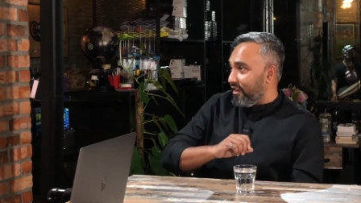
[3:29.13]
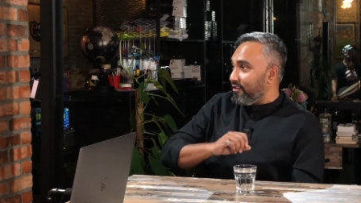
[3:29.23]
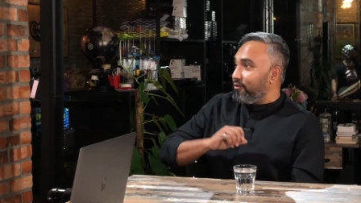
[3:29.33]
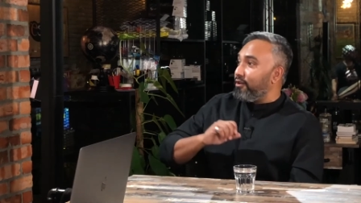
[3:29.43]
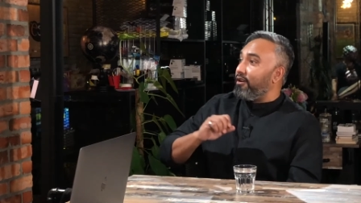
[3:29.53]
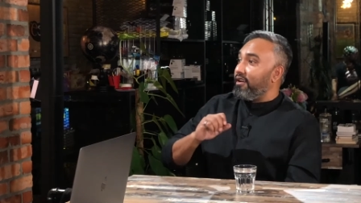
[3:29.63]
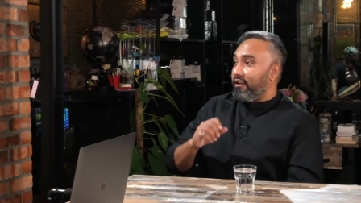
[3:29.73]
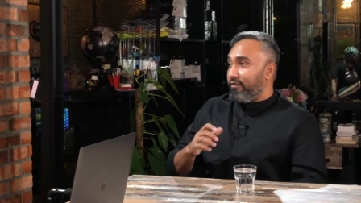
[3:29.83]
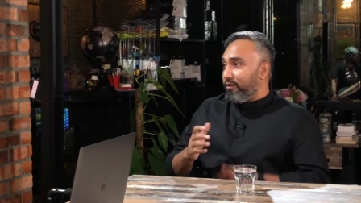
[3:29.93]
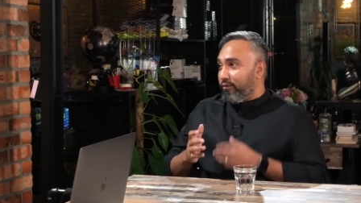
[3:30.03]
I didn't know what
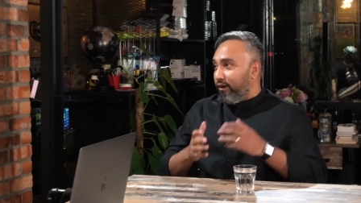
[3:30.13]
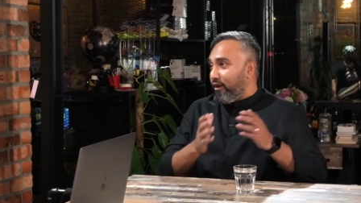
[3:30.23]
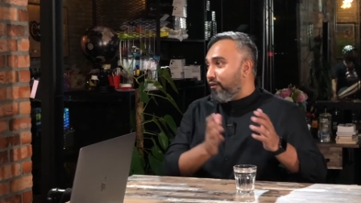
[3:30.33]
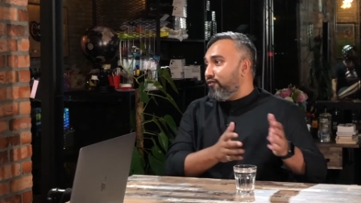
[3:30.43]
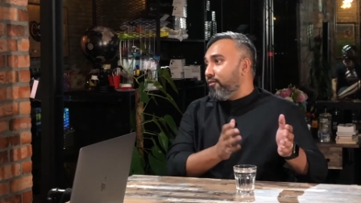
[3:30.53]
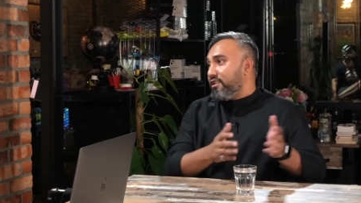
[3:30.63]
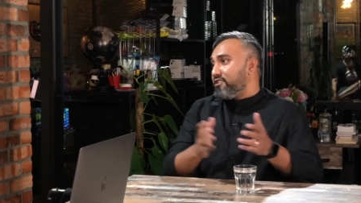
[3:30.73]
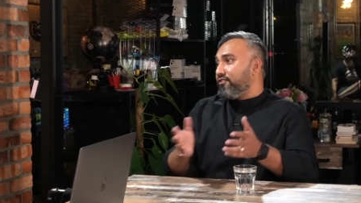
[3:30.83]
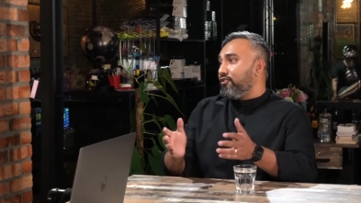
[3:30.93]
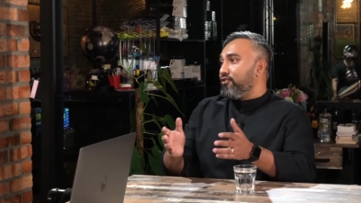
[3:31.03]
I, I, mean. I went for a
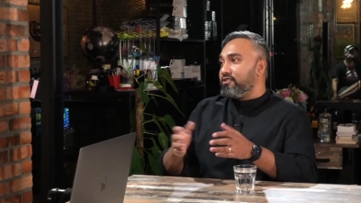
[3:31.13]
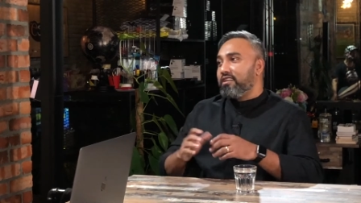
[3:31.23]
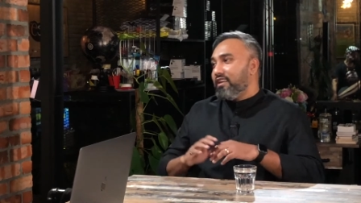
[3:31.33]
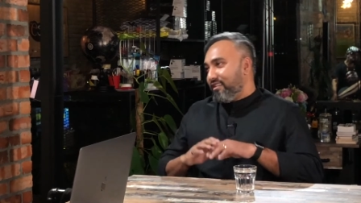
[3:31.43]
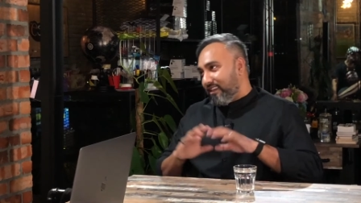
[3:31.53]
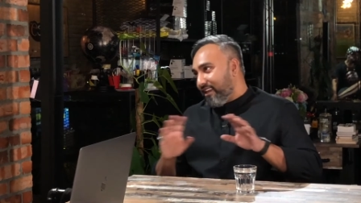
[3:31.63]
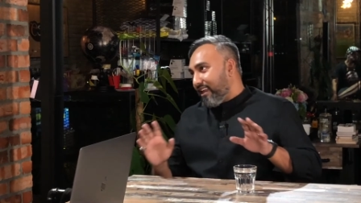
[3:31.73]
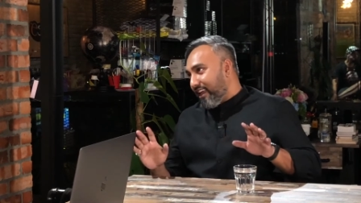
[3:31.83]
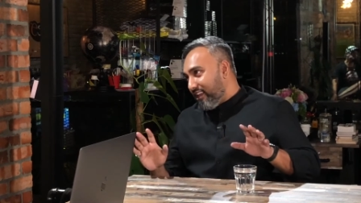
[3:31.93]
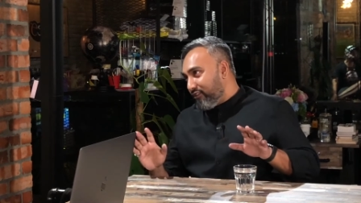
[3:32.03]
bunch of interviews, didn't
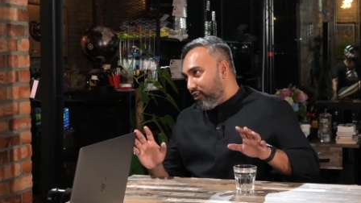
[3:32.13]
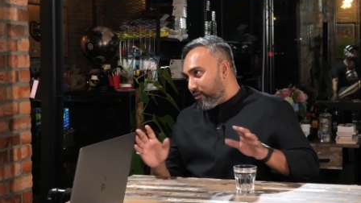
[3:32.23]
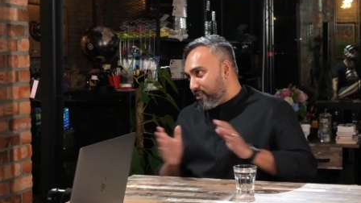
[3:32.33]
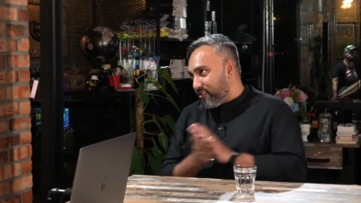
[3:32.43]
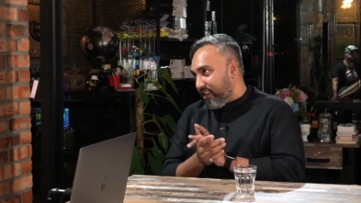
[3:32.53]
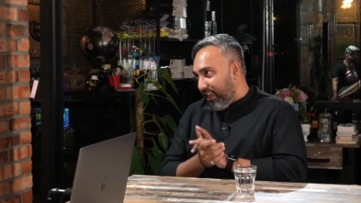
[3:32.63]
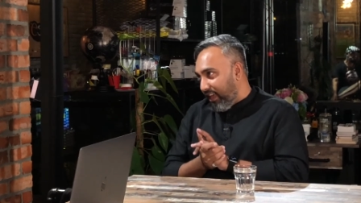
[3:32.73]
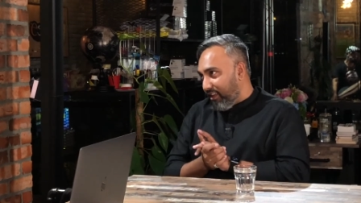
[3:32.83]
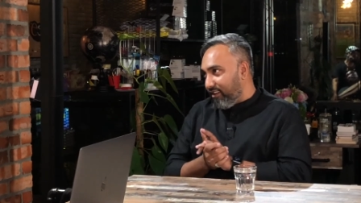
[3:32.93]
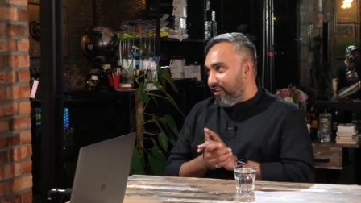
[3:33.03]
like any of the options that I
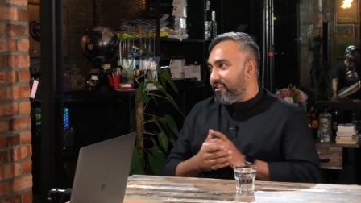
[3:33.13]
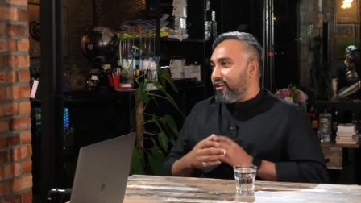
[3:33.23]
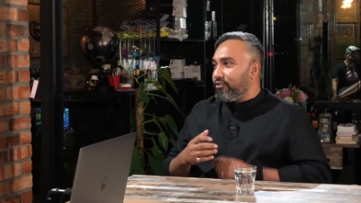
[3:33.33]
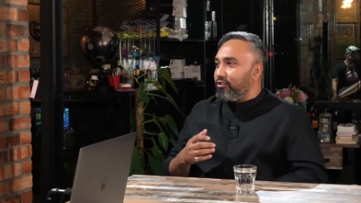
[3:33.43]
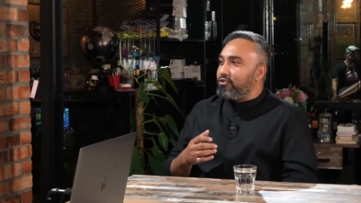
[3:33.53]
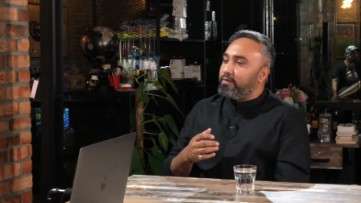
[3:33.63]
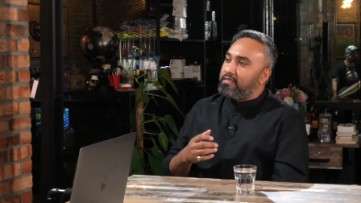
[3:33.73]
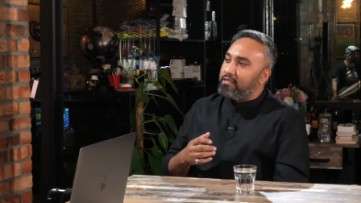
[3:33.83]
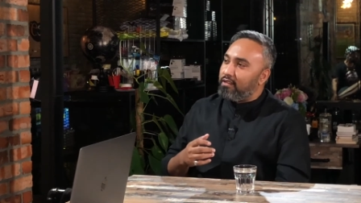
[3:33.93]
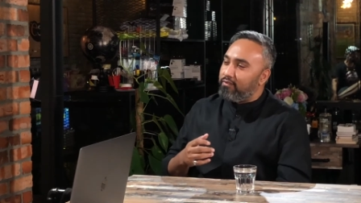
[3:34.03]
had, and then Very I thought cool. to
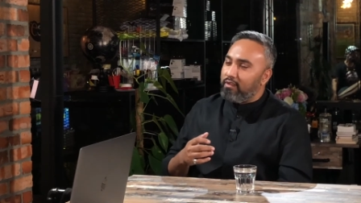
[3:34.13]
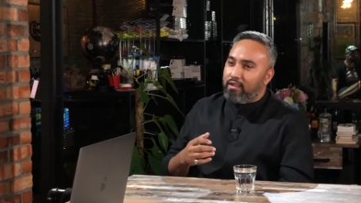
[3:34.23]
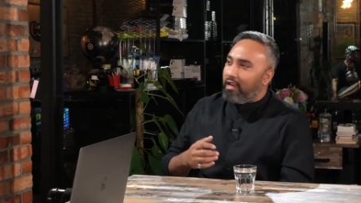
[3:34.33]
myself,